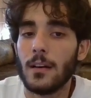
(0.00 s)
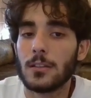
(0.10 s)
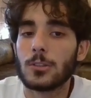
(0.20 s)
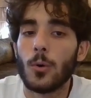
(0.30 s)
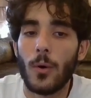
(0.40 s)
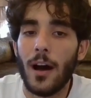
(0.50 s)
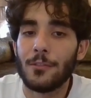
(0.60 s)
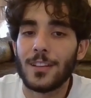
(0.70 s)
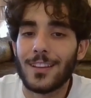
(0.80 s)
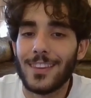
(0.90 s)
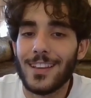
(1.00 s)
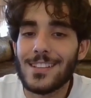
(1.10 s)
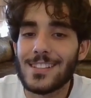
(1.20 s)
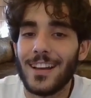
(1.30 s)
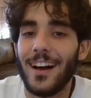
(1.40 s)
So after
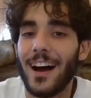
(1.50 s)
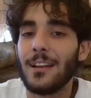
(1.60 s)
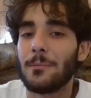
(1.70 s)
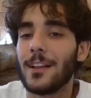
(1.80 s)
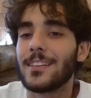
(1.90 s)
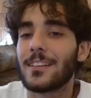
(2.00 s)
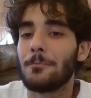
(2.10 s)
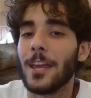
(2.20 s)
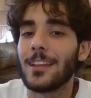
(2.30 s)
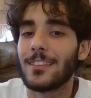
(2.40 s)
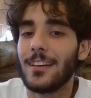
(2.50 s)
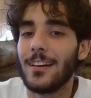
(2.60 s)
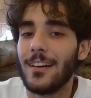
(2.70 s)
this, Ali blundered mate.